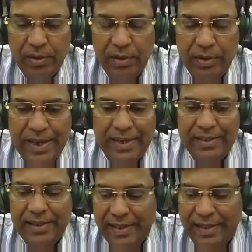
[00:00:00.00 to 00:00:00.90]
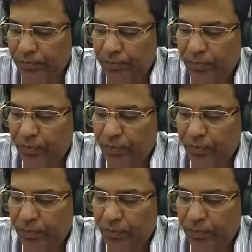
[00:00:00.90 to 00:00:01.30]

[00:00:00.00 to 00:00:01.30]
That is the test.